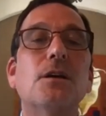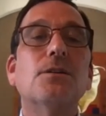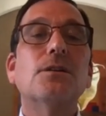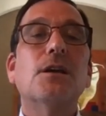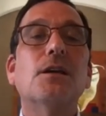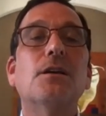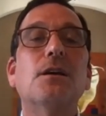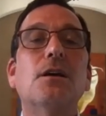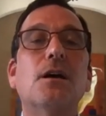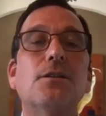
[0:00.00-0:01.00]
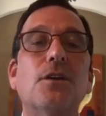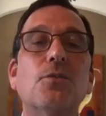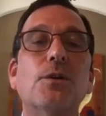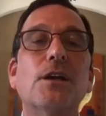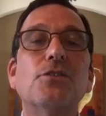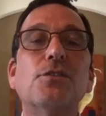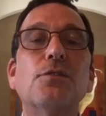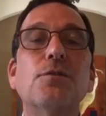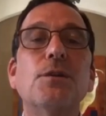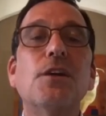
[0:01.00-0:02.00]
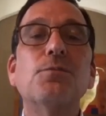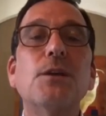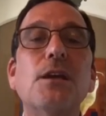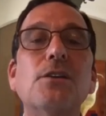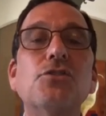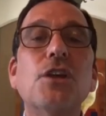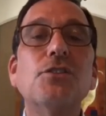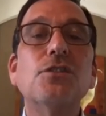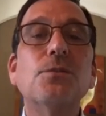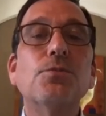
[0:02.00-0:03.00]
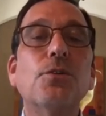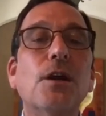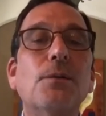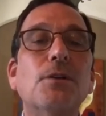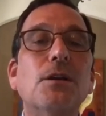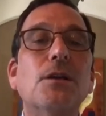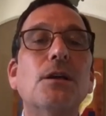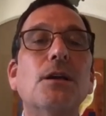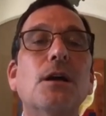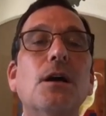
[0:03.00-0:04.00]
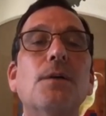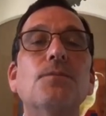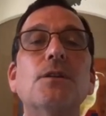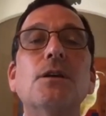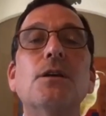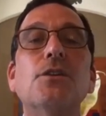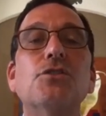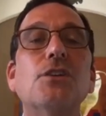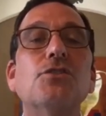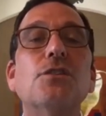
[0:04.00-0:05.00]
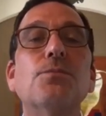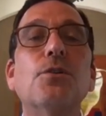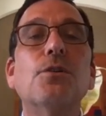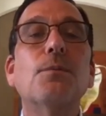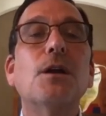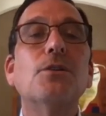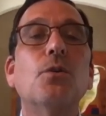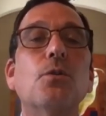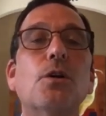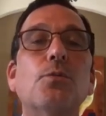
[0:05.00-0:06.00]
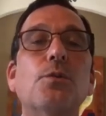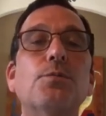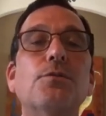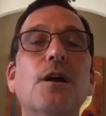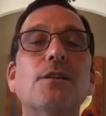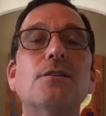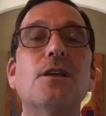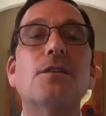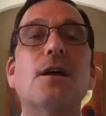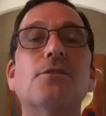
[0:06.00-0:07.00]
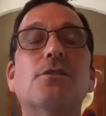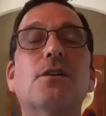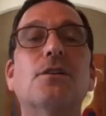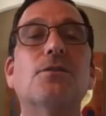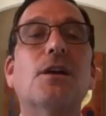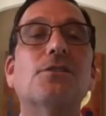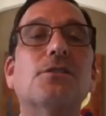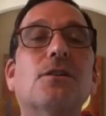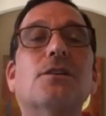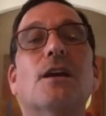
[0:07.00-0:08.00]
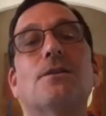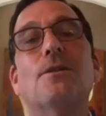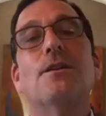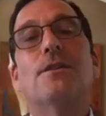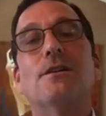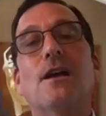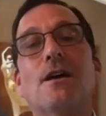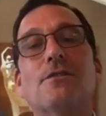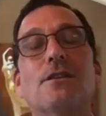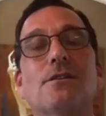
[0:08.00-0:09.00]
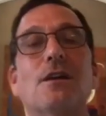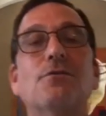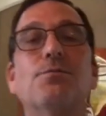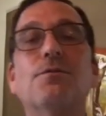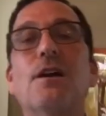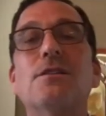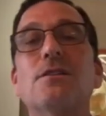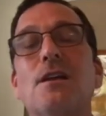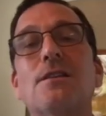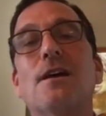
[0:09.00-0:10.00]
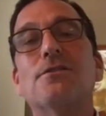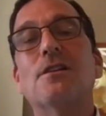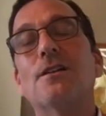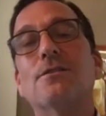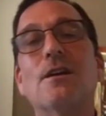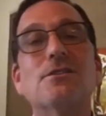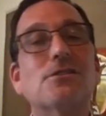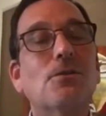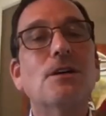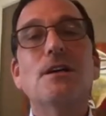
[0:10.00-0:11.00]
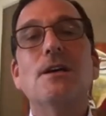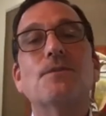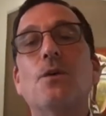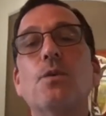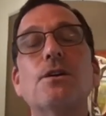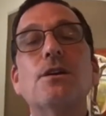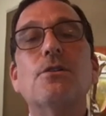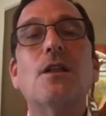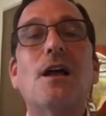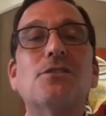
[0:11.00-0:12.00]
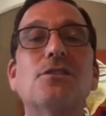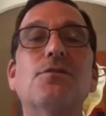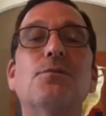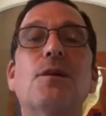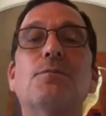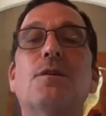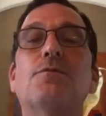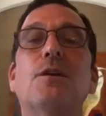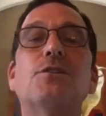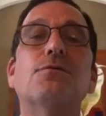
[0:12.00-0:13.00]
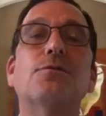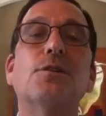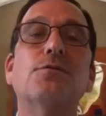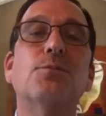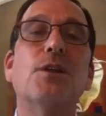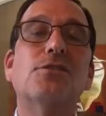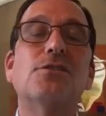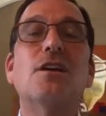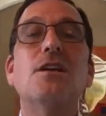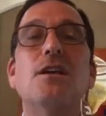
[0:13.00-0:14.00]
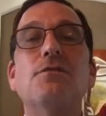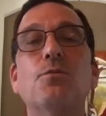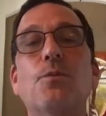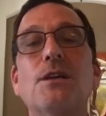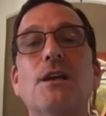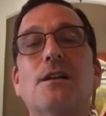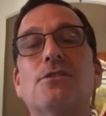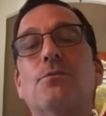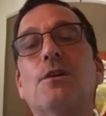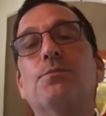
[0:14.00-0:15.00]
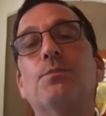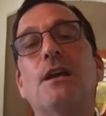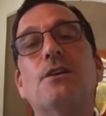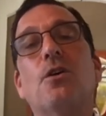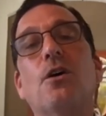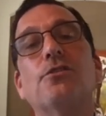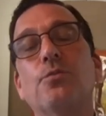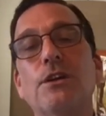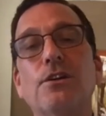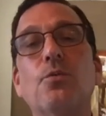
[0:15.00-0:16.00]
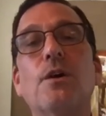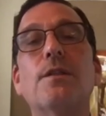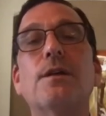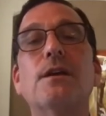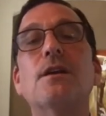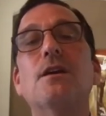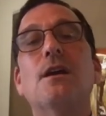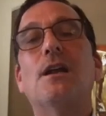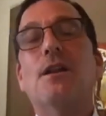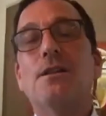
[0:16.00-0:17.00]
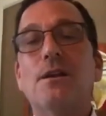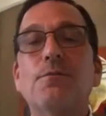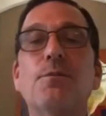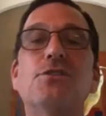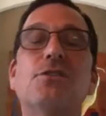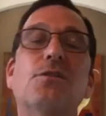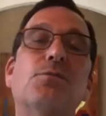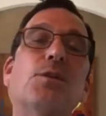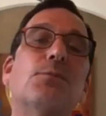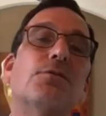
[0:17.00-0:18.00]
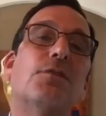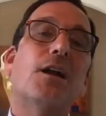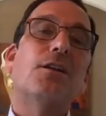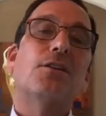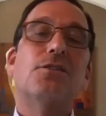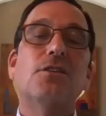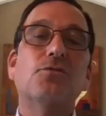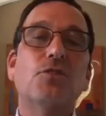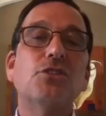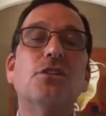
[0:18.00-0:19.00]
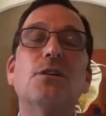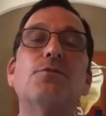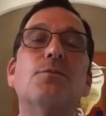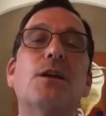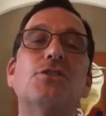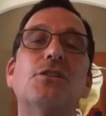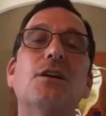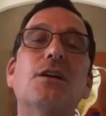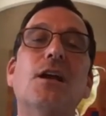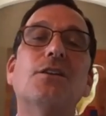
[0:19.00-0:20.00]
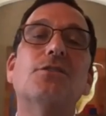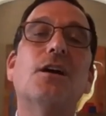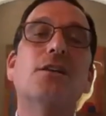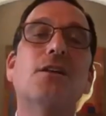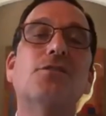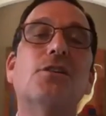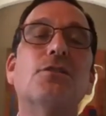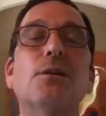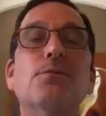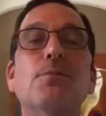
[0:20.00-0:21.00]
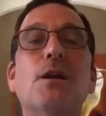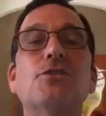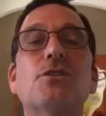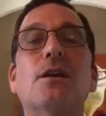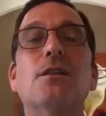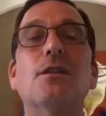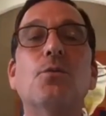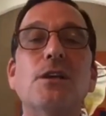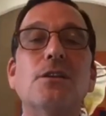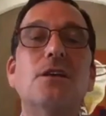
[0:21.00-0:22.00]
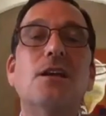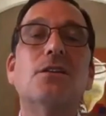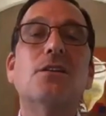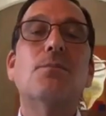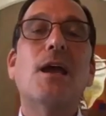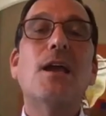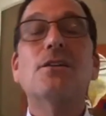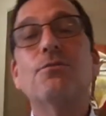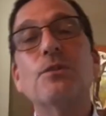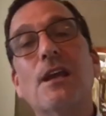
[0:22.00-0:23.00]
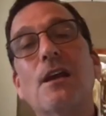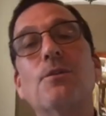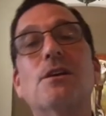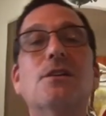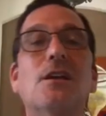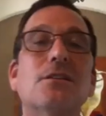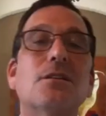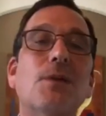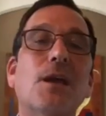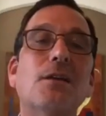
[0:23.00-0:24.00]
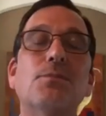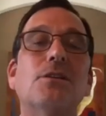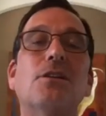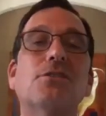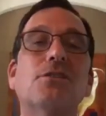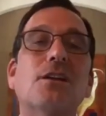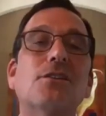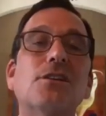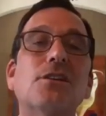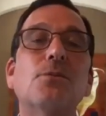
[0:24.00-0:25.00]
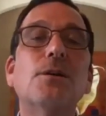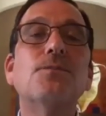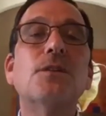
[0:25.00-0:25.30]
Okay, another one. I just heard from the SBA is changing the program. Uh, is changing the program and no longer will be providing the $10,000 grants. Okay, well, there you have it. They're not even providing the $10,000 grants. So we're hearing lots of different information from different places. Even when we get on some SBA calls, we hear one thing, and, and the information that's being provided is, is regional information, and it's not necessarily information that, that we can take to the bank. And if we can, we can take it to the bank, but it doesn't take us anywhere.